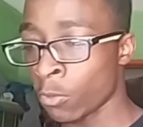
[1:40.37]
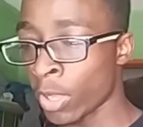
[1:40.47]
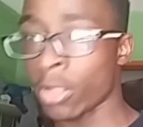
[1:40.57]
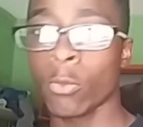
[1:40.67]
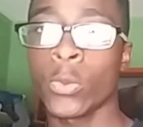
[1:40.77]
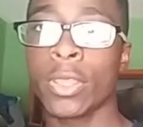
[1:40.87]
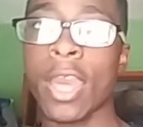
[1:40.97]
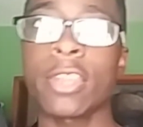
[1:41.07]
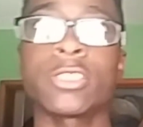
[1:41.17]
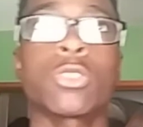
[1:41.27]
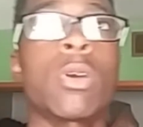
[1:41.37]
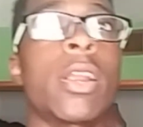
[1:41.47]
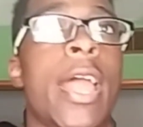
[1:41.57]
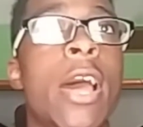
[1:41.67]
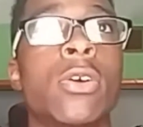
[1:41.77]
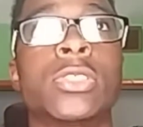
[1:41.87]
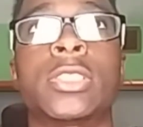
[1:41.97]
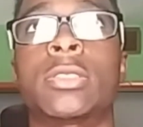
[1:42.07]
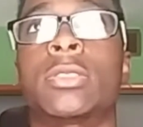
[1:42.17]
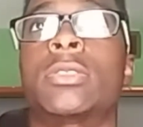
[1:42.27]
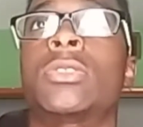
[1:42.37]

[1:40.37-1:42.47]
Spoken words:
Well, we got into our house